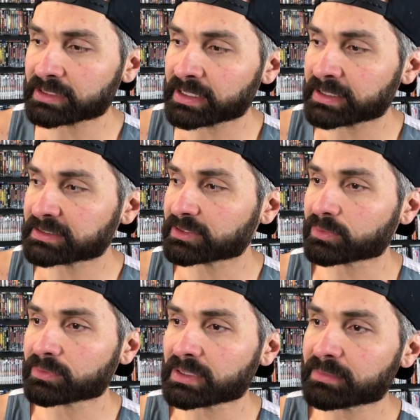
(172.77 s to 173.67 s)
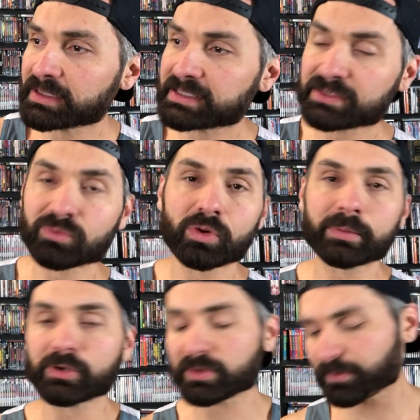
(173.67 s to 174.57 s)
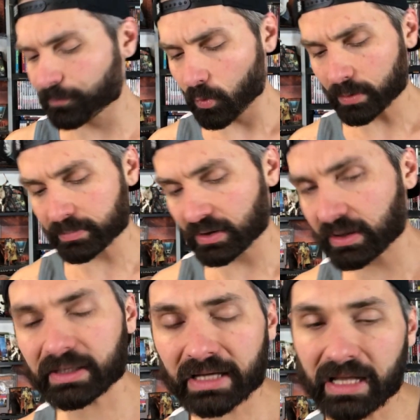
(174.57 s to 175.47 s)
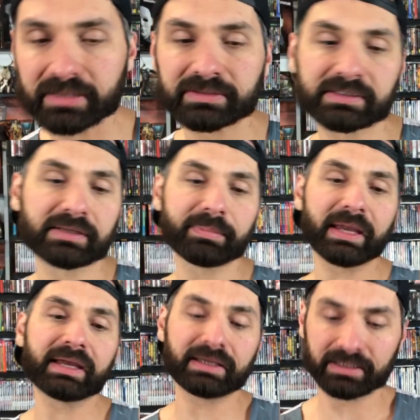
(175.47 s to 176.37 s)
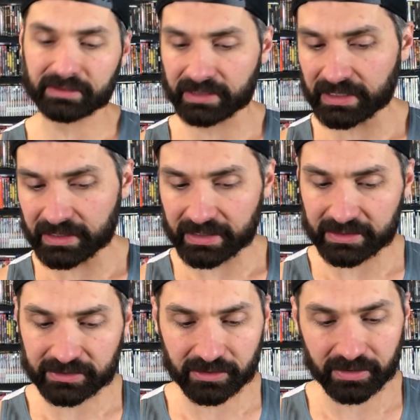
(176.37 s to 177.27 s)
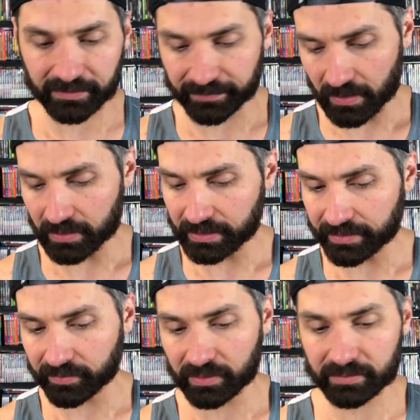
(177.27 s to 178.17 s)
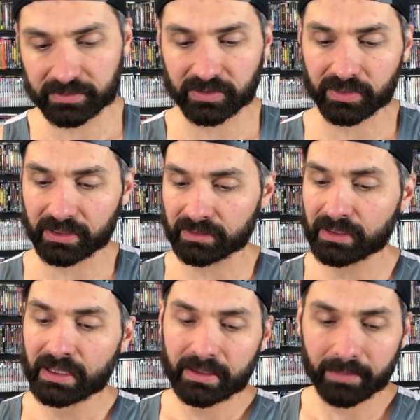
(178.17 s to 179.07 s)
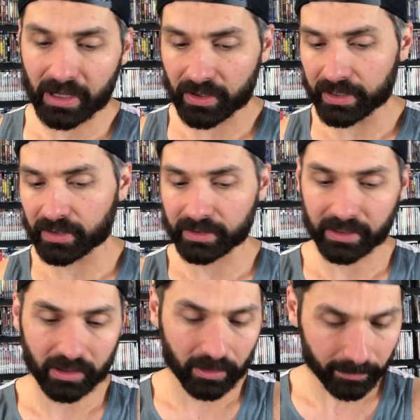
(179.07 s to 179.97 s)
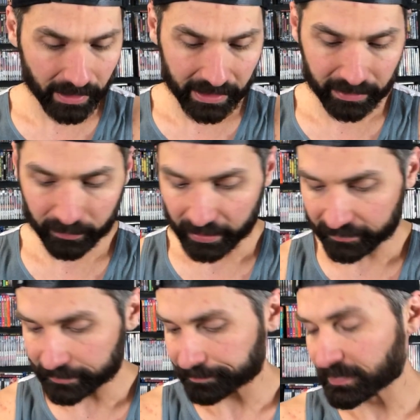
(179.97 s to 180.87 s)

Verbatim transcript: And uh, so he meets this woman who has four million dollars in the bank, and he needs her to fall in love with him so he can marry her and get all her money and whatever.